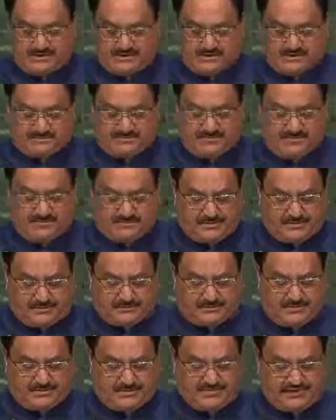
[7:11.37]
Let it be
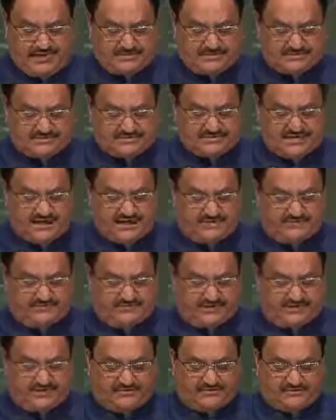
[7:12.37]
remembered as a
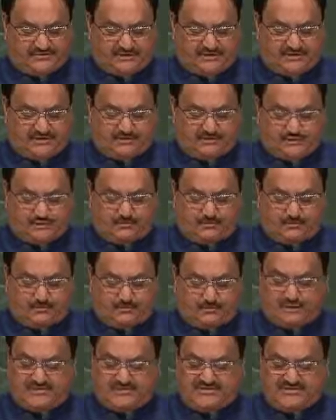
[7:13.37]
time when the world took
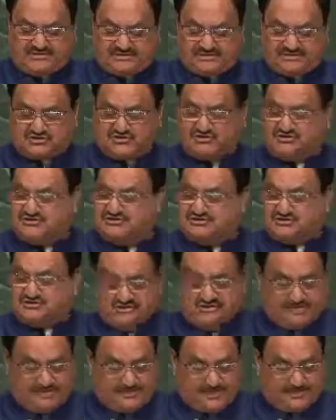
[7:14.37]
bold
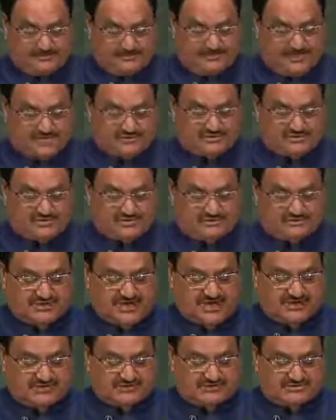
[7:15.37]
decisions based on
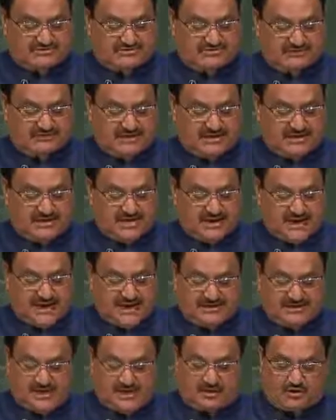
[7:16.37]
science
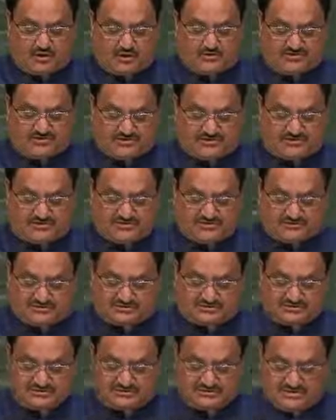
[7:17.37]
and narrow
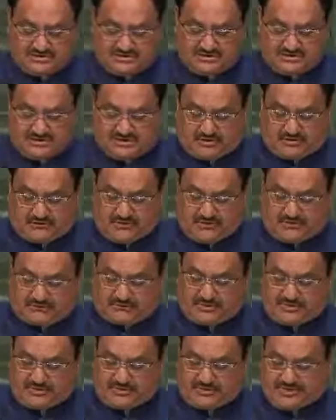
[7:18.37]
divisions
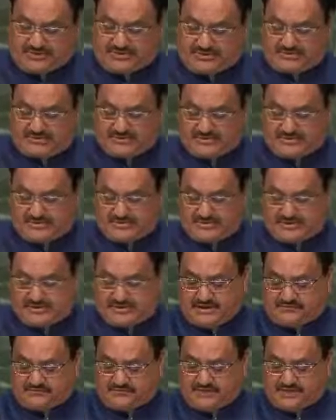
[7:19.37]
were buried
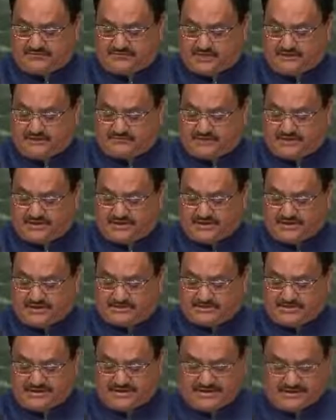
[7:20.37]
in favor of
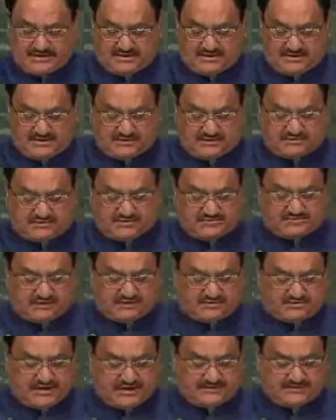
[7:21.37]
creating an
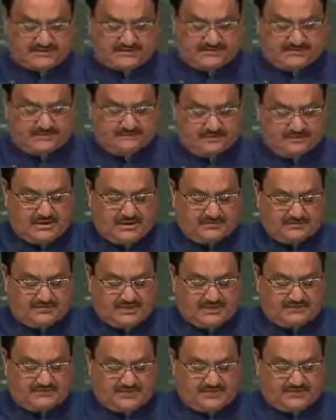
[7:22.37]
inclusive society,
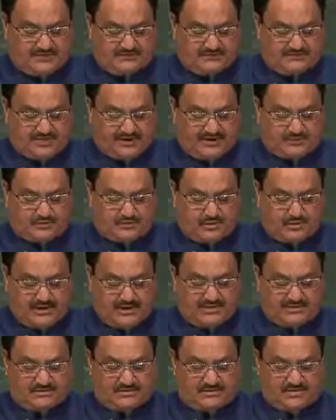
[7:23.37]
paving the way
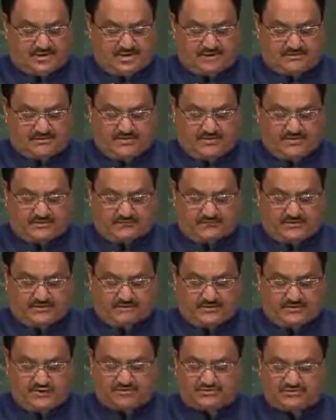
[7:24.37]
to end one of
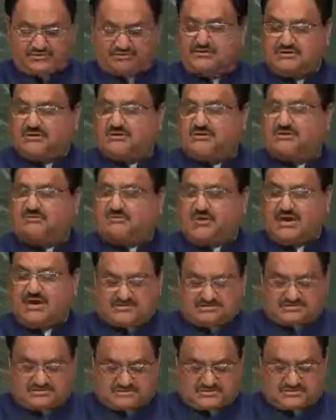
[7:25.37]
the most
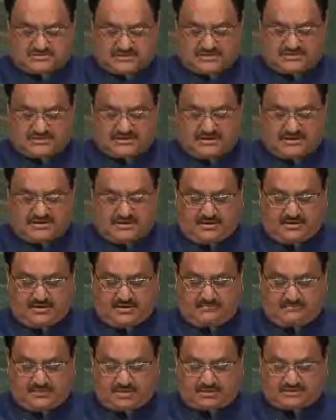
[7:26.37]
devastating
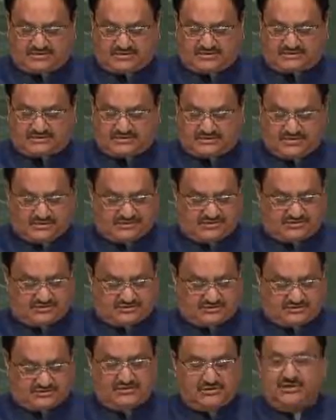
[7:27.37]
modern
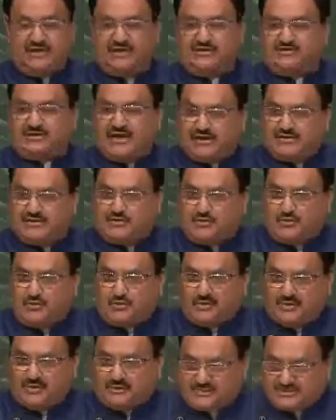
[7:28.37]
scourges. Thank
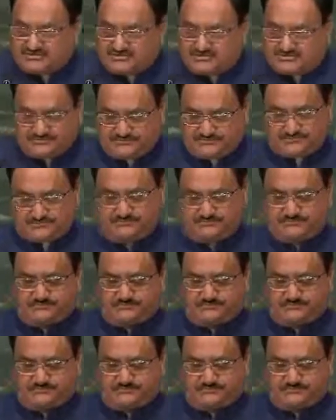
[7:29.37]
you very much.